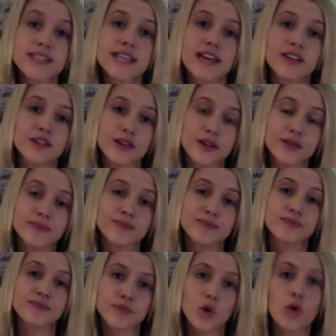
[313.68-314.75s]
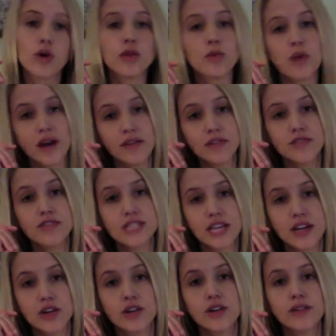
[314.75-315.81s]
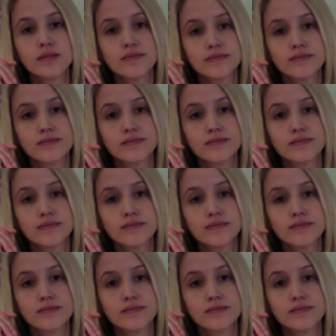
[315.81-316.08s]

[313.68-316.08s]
Senator. Or the wife of a senator